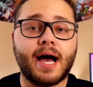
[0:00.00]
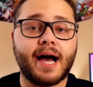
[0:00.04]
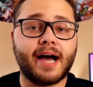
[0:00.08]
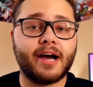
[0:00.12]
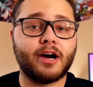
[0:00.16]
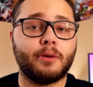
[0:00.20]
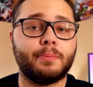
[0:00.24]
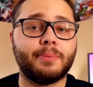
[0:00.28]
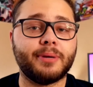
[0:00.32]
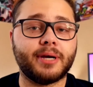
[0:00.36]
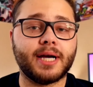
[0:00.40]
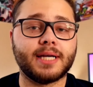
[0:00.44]
I
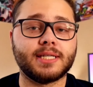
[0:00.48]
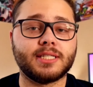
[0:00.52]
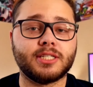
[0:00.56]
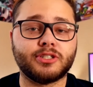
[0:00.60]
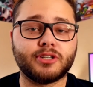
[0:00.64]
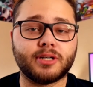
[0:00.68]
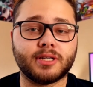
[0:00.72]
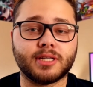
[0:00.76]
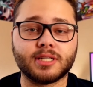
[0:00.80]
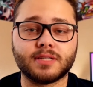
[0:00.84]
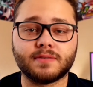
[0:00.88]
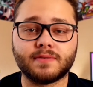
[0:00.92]
hope you guys
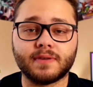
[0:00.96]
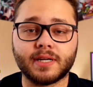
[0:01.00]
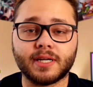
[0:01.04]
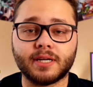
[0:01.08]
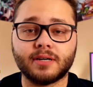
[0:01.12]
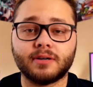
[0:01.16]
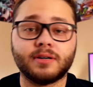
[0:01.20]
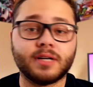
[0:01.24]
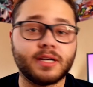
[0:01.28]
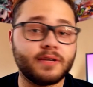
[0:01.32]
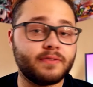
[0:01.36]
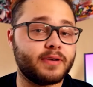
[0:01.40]
enjoyed this
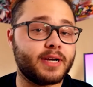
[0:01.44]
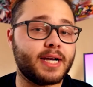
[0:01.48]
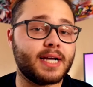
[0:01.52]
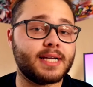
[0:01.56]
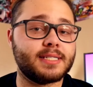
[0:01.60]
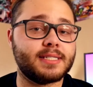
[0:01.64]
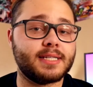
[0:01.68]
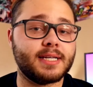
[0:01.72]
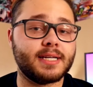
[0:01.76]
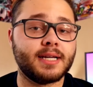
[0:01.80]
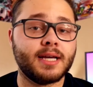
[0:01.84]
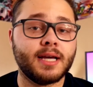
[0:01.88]
video. If you guys
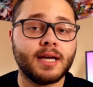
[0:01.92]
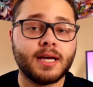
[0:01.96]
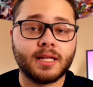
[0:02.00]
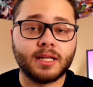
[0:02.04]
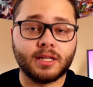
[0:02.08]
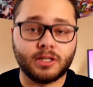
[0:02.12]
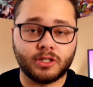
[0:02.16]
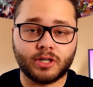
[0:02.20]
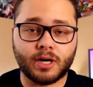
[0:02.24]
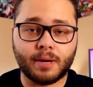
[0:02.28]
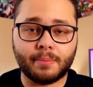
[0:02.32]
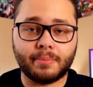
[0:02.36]
did,
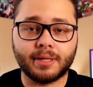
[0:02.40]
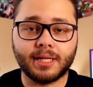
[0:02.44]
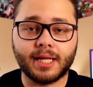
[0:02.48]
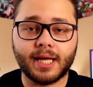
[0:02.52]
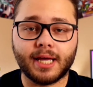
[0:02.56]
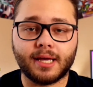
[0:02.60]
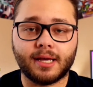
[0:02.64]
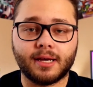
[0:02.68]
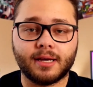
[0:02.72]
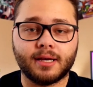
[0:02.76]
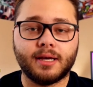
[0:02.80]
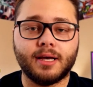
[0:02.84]
then drop a
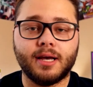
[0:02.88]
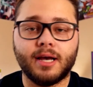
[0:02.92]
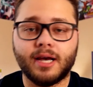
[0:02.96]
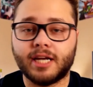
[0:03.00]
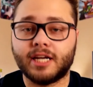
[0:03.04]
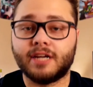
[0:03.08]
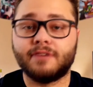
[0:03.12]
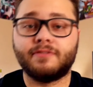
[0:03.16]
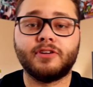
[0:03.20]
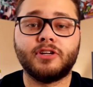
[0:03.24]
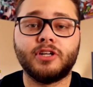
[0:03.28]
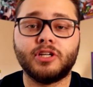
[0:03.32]
like. And
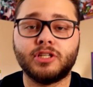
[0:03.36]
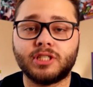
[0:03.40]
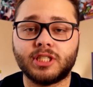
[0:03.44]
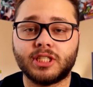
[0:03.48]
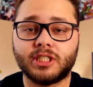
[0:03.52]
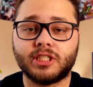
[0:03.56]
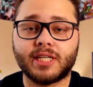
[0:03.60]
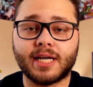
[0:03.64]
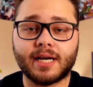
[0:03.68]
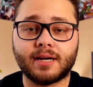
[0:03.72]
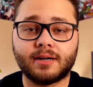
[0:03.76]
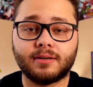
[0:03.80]
if you're new to the
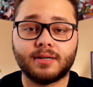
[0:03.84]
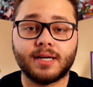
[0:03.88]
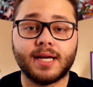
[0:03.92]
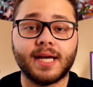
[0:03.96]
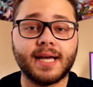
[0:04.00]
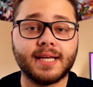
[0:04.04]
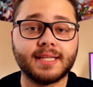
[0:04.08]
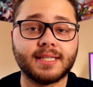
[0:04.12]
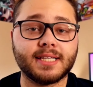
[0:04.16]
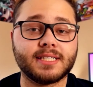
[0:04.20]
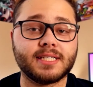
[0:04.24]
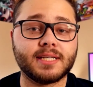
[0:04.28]
channel,
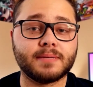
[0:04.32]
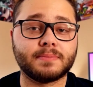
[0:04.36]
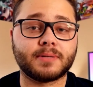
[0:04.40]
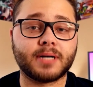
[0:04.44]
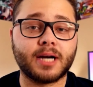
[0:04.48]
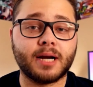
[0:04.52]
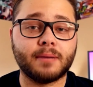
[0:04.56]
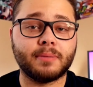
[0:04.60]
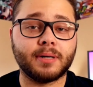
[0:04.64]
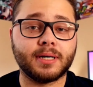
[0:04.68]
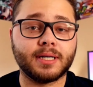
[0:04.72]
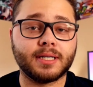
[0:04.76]
hit that
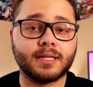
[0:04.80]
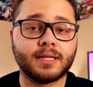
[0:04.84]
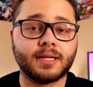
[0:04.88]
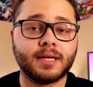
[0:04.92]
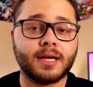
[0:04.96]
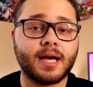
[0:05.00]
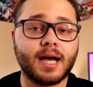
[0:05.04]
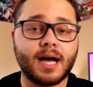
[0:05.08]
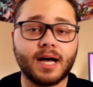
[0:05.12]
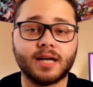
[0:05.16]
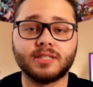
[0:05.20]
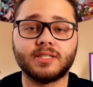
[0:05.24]
subscribe
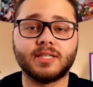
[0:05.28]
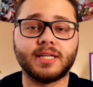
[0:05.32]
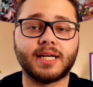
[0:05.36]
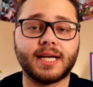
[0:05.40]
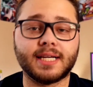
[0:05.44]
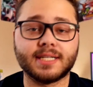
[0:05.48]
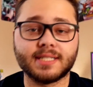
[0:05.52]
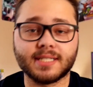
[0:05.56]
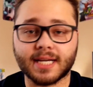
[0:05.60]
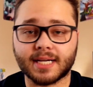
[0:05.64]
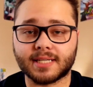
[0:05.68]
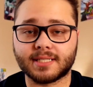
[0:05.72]
button. I'll see you
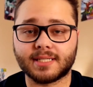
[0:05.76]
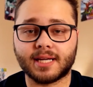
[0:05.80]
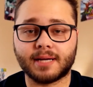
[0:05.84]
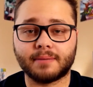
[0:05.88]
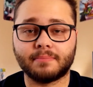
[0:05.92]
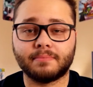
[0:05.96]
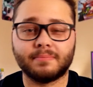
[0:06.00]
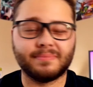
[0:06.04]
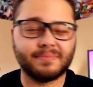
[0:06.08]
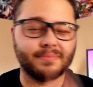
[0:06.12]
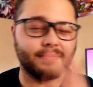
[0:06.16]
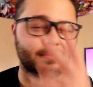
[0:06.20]
guys next
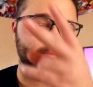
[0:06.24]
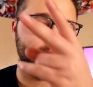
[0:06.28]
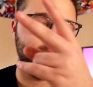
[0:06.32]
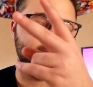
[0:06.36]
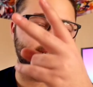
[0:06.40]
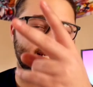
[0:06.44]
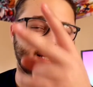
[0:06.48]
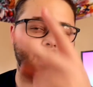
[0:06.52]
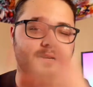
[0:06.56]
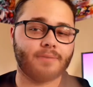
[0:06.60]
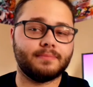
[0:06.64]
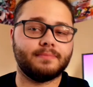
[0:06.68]
time. Peace out.